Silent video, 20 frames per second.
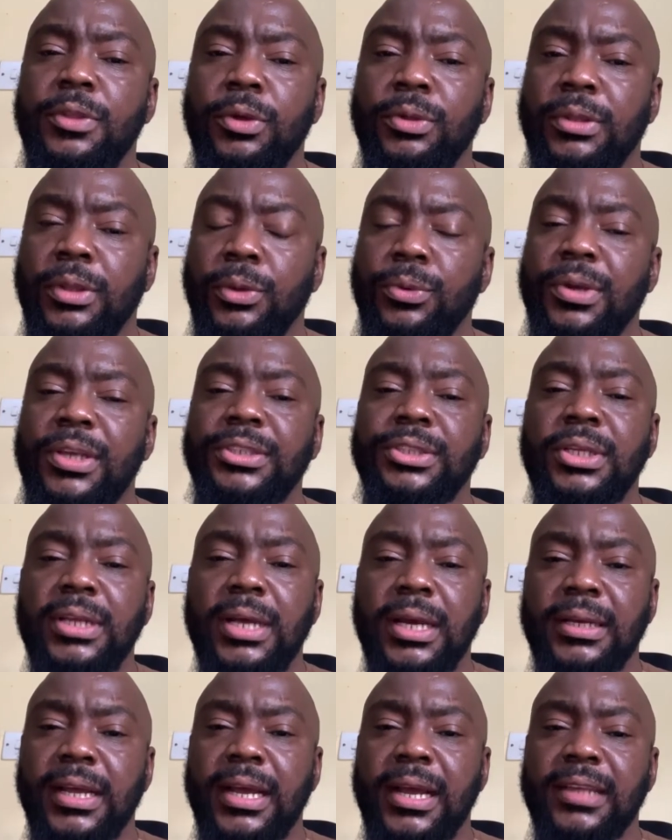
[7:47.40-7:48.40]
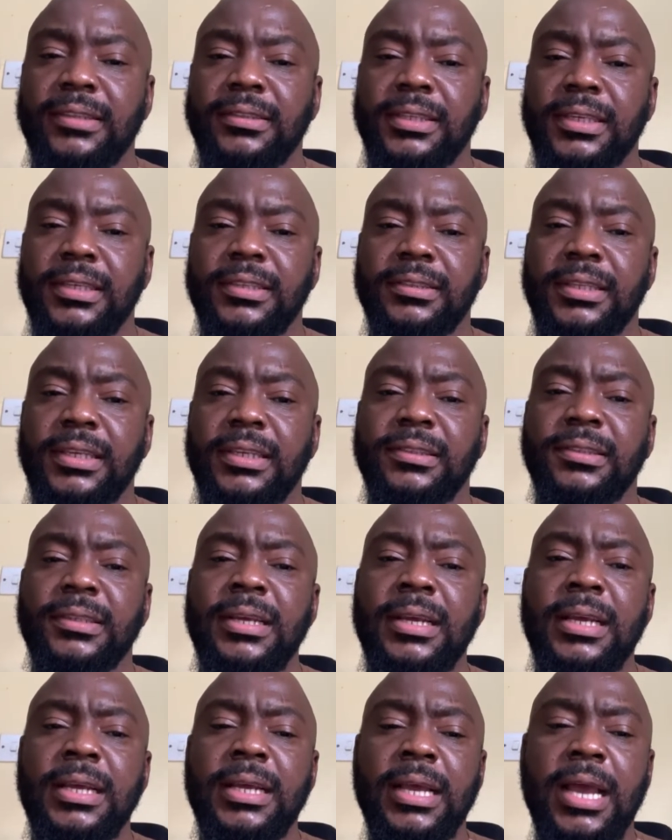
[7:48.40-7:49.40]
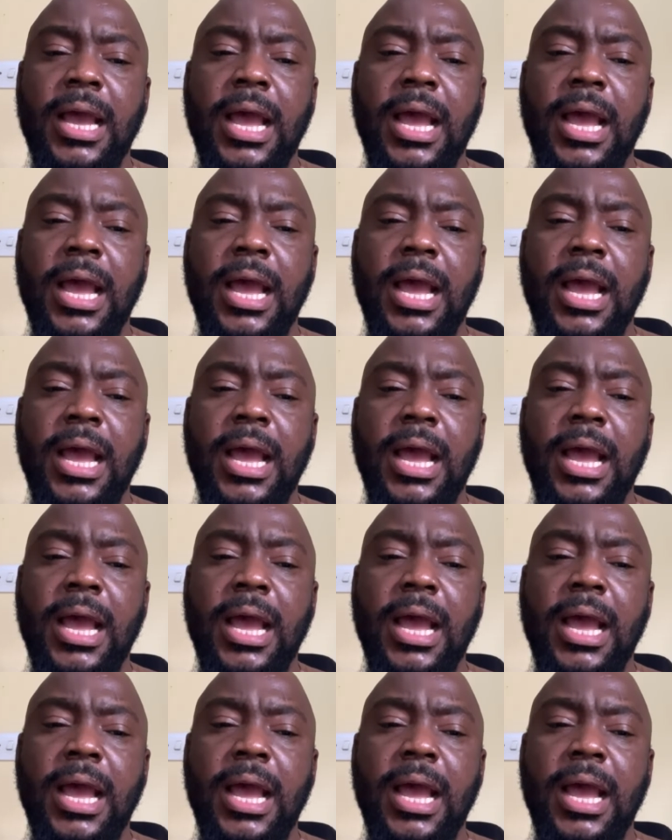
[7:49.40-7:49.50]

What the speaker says: Even though the question I'd ask is this,